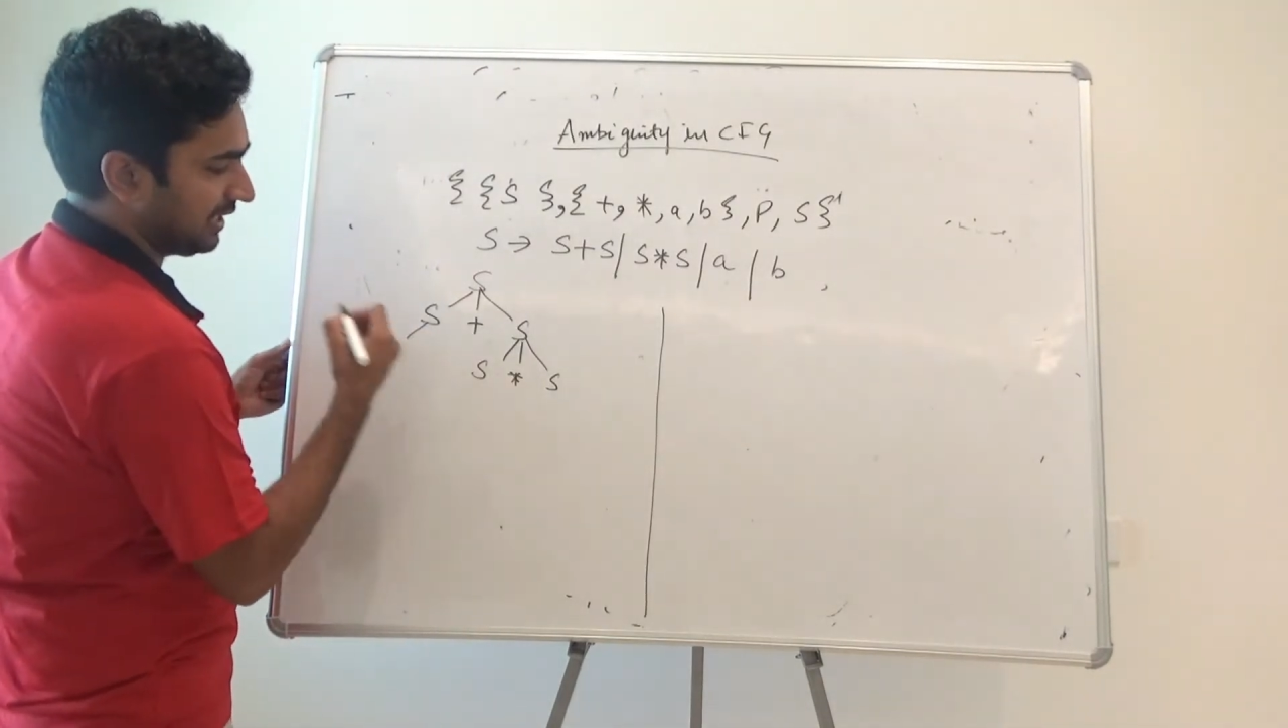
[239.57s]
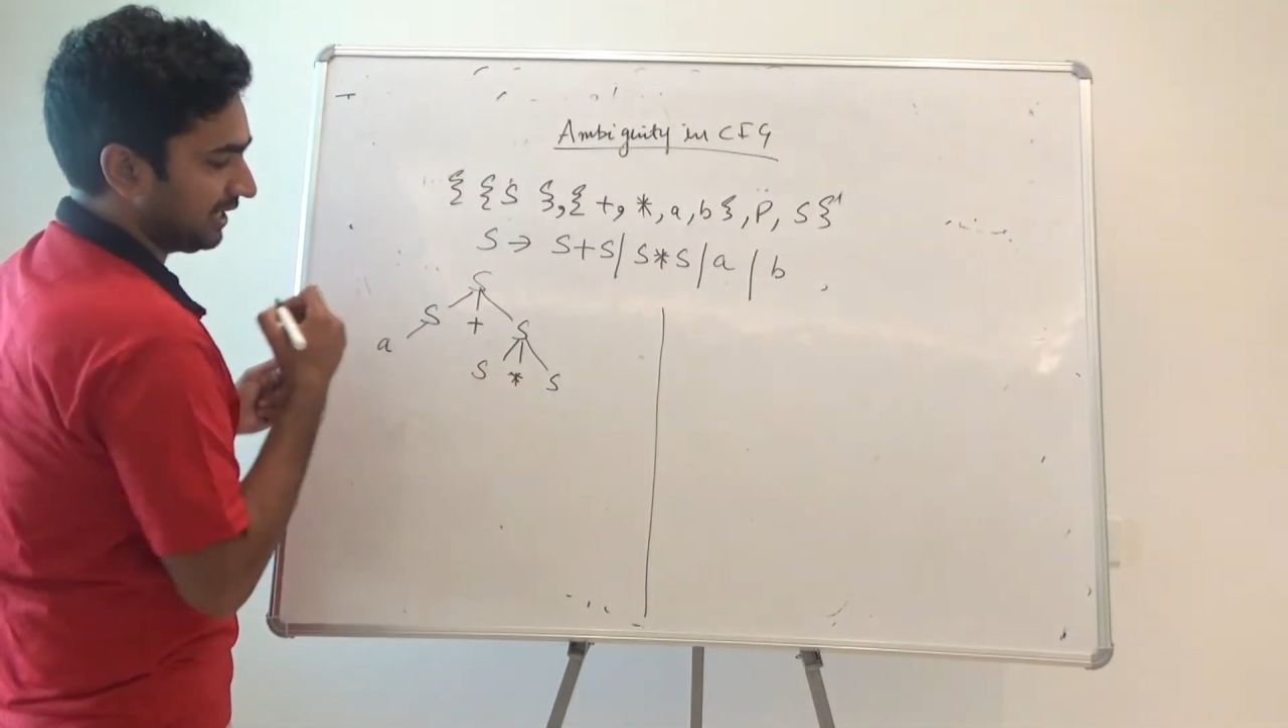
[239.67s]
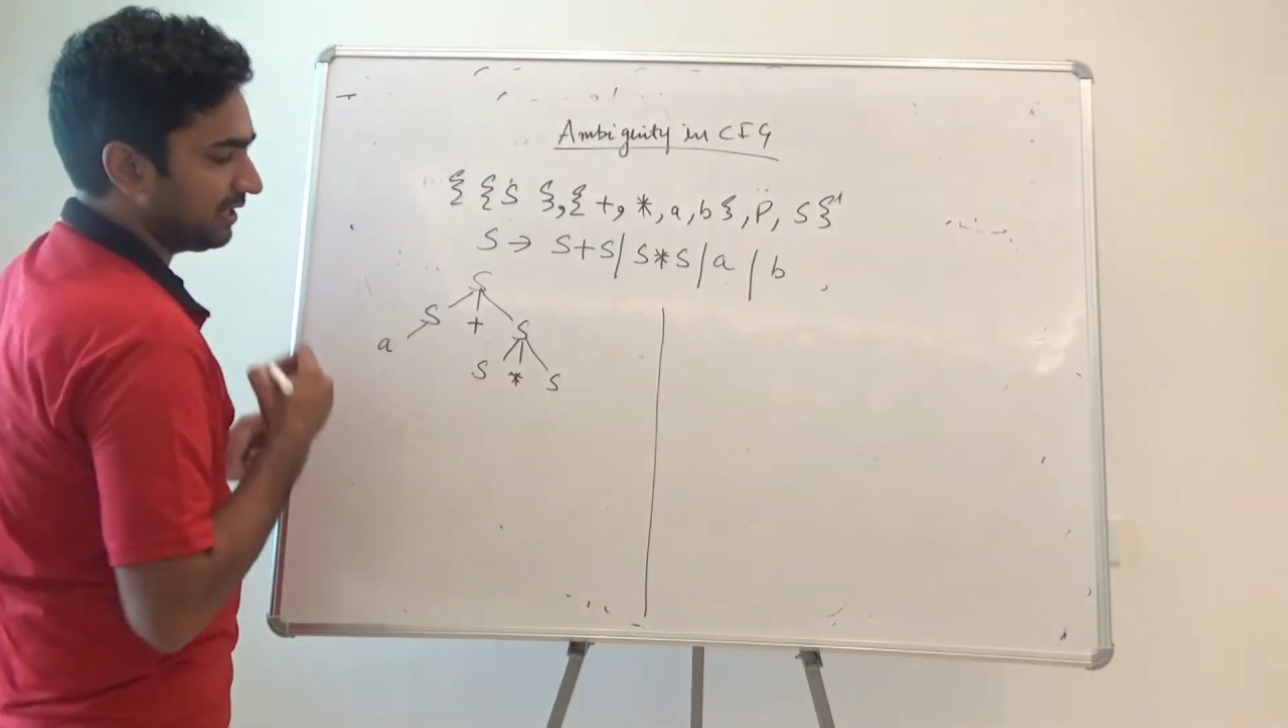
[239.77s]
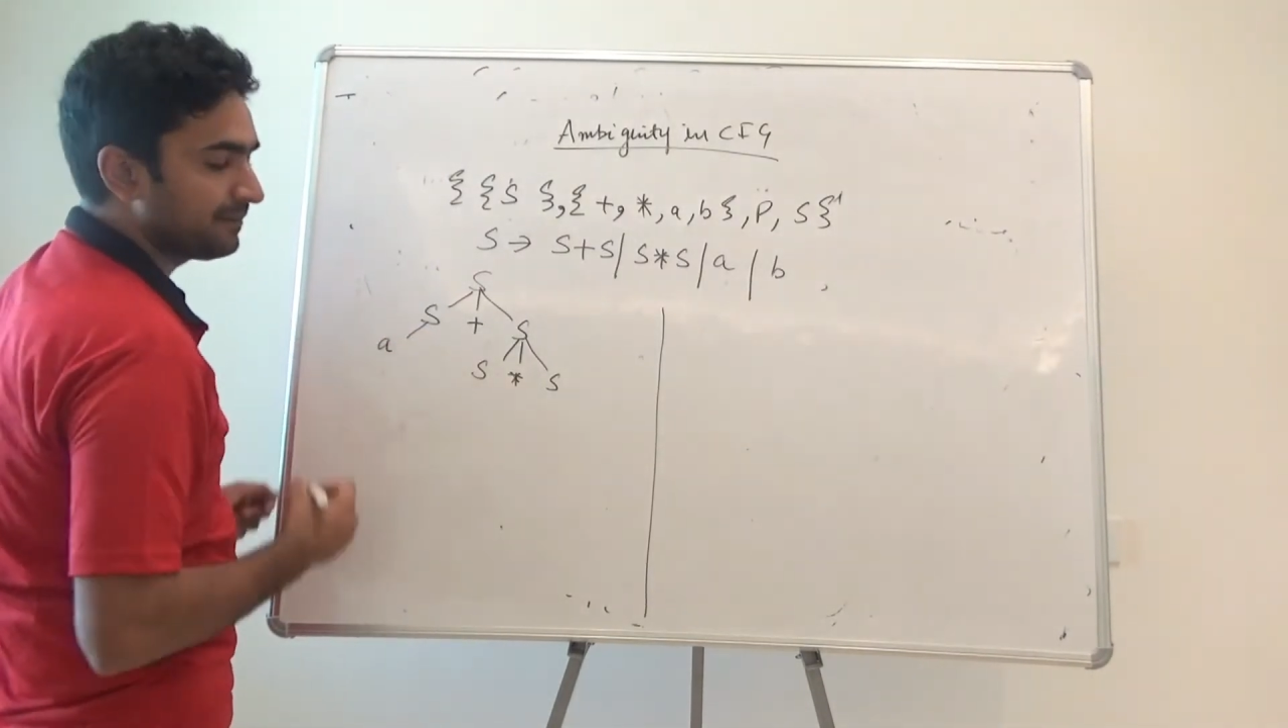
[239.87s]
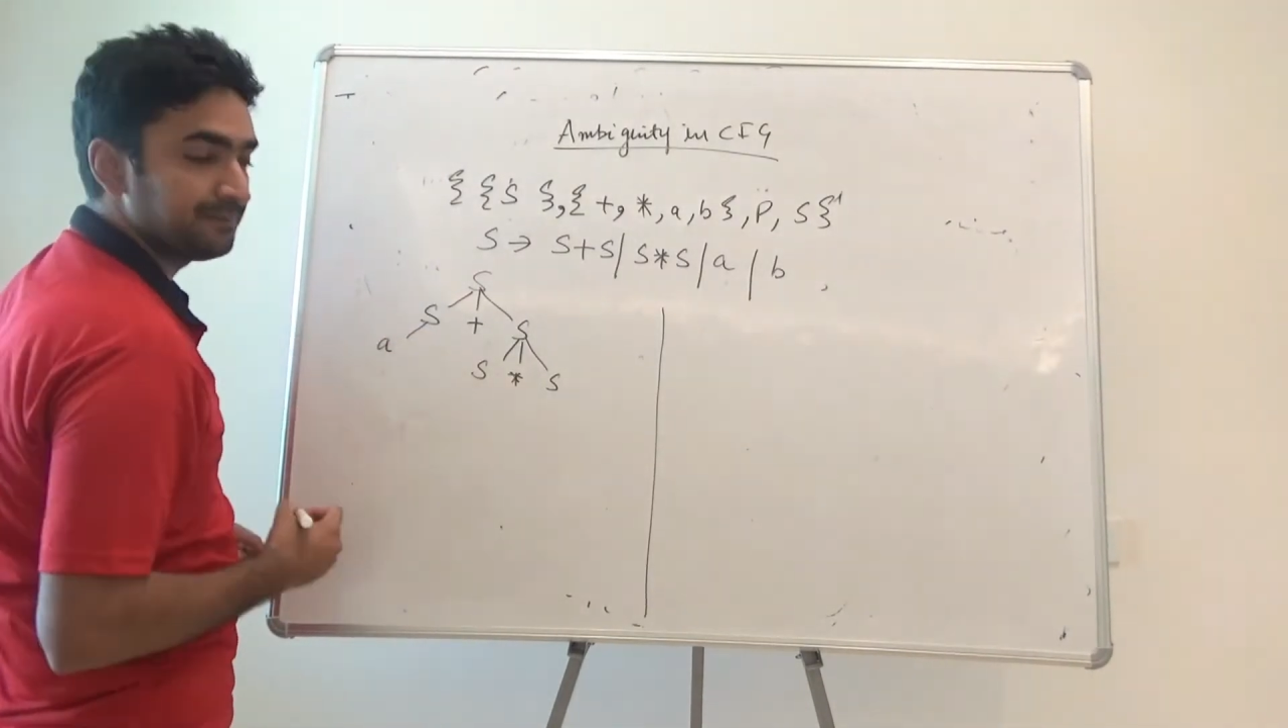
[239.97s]

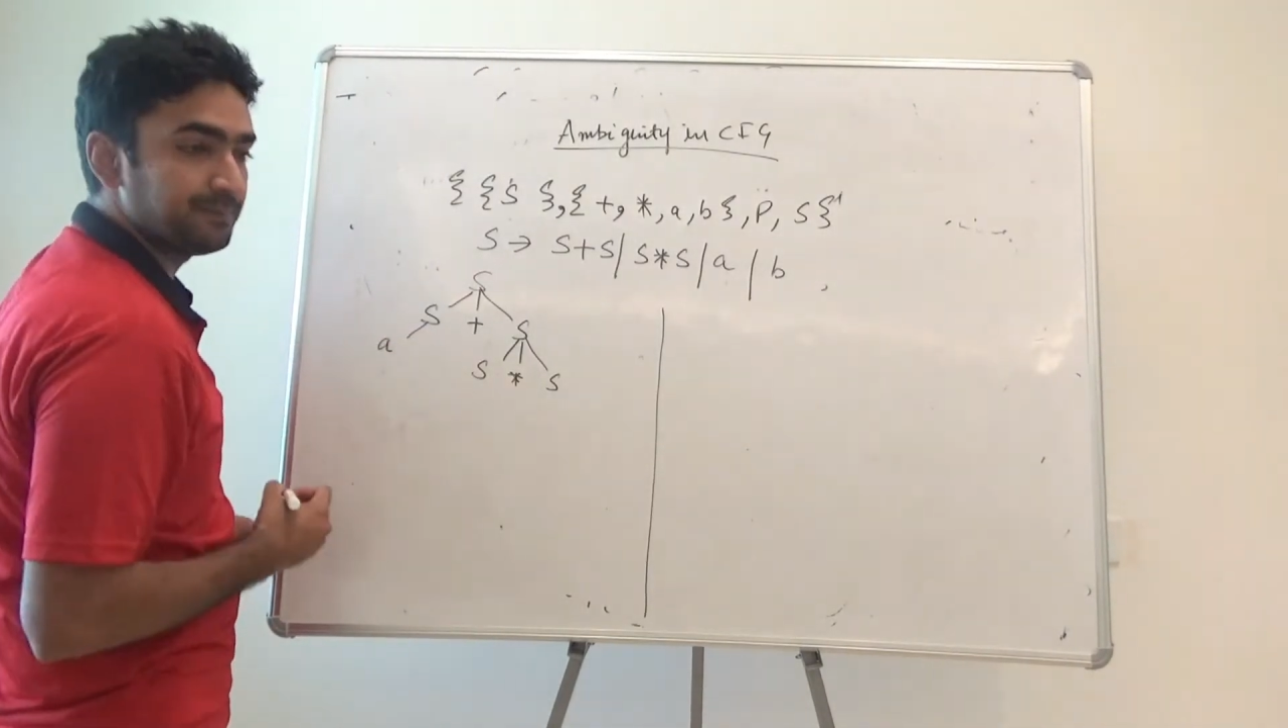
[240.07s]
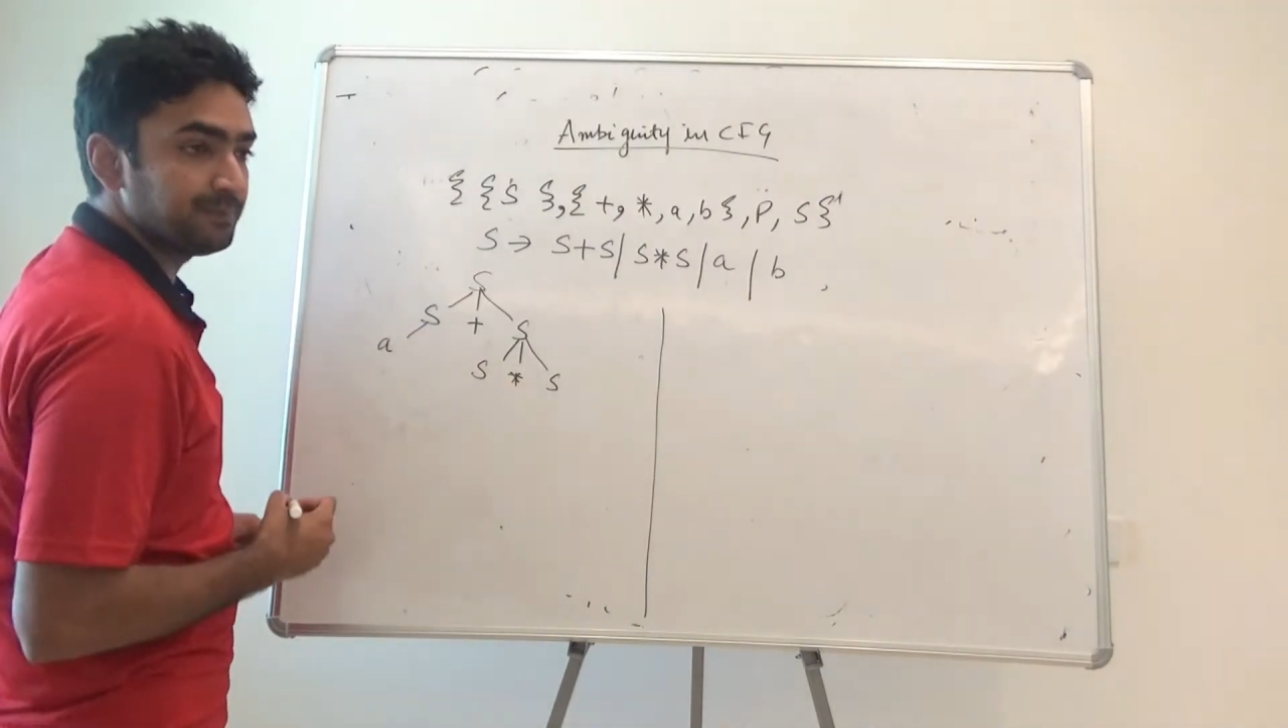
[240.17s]
A.